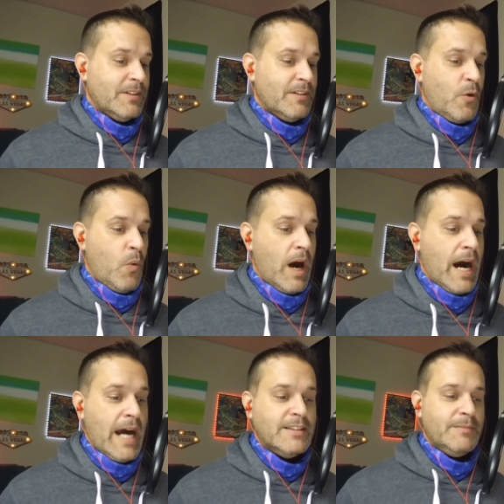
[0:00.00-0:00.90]

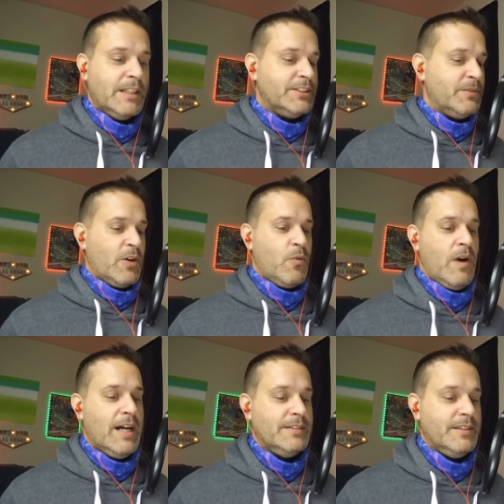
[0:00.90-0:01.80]
Quads. I'm not sure what
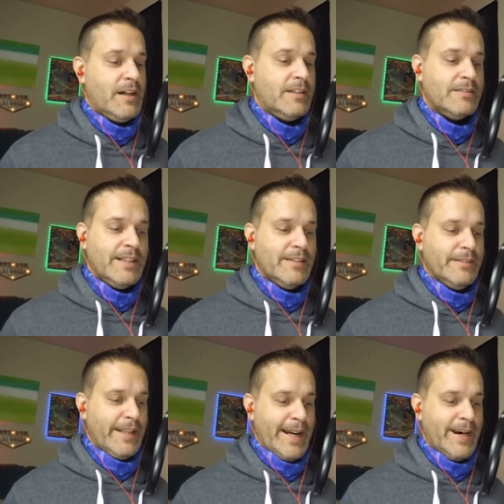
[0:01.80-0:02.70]
quads are. Is that
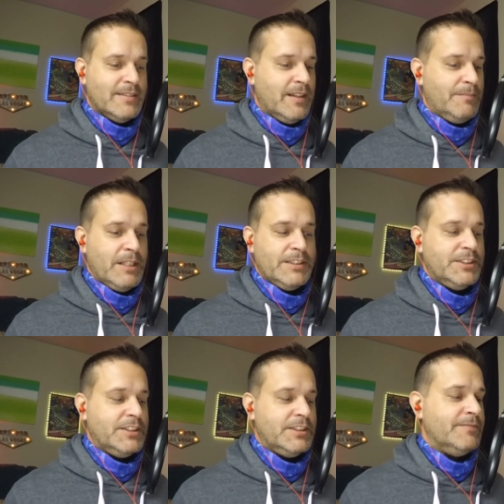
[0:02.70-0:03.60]
legs? I'm not
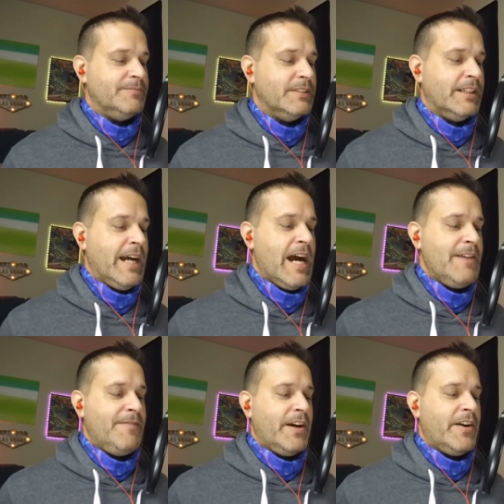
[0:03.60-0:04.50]
sure. Guy
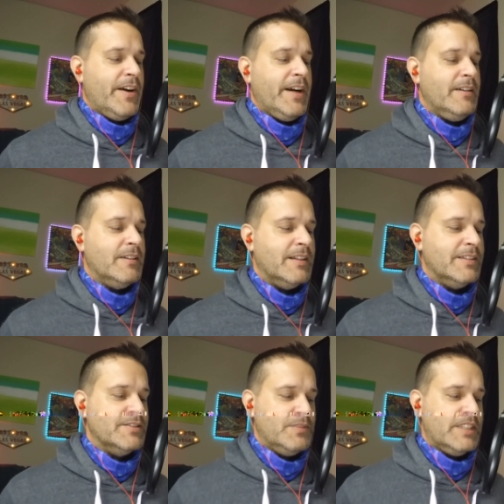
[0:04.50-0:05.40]
Fury. I
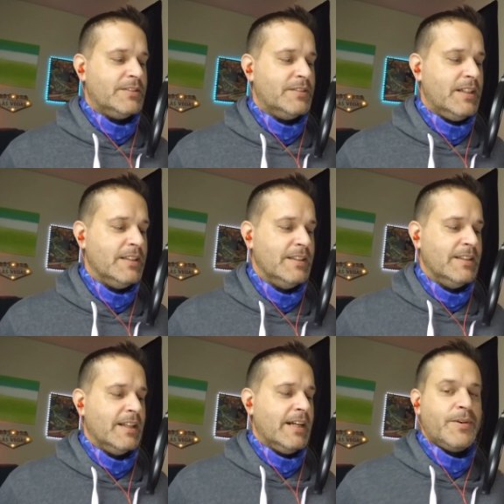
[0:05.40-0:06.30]
think it's restaurant.
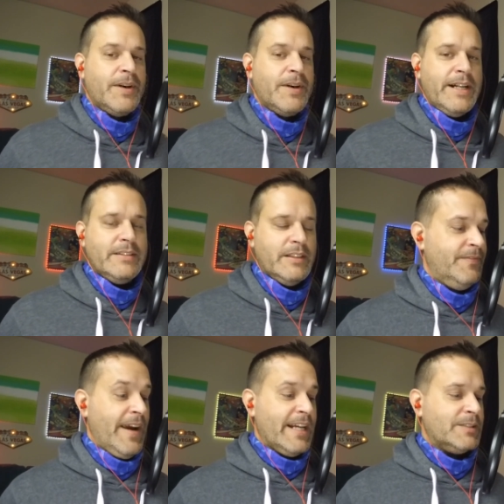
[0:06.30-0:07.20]
That guy's crazy.
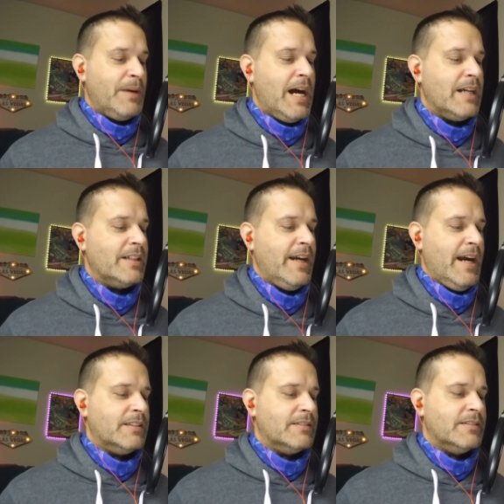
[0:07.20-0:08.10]
Vegas
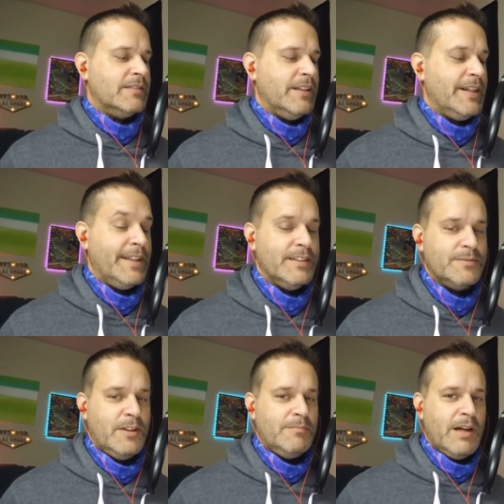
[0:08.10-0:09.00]
podcasts like this
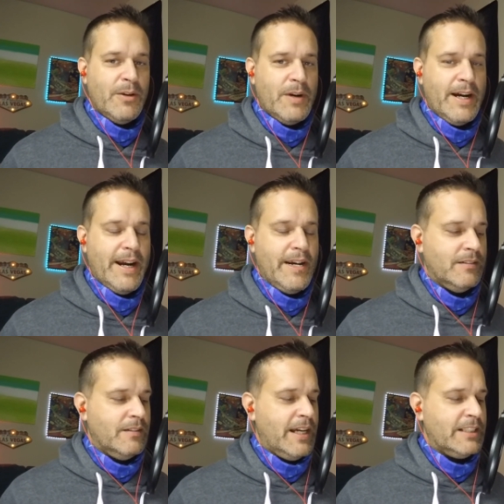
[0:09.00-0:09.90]
one, by the way.
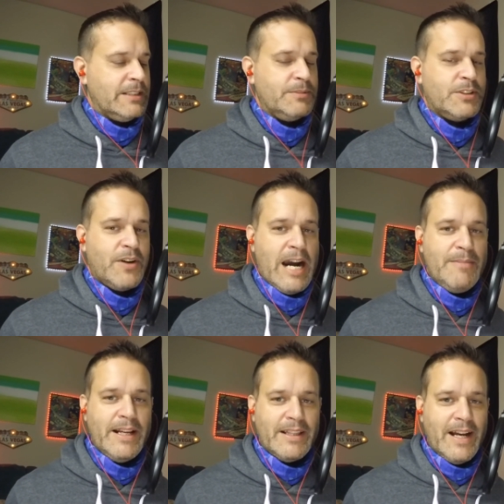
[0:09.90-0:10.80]
Like, subscribe,
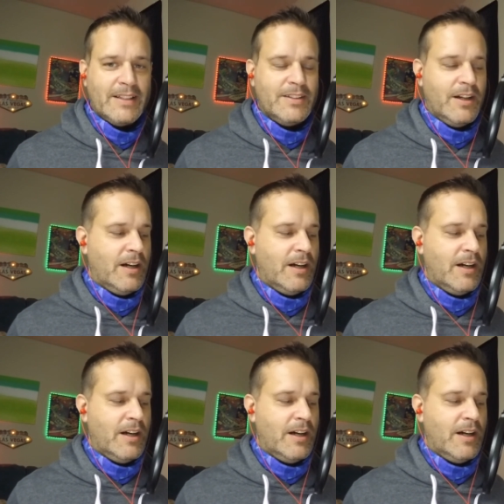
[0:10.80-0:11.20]
hit that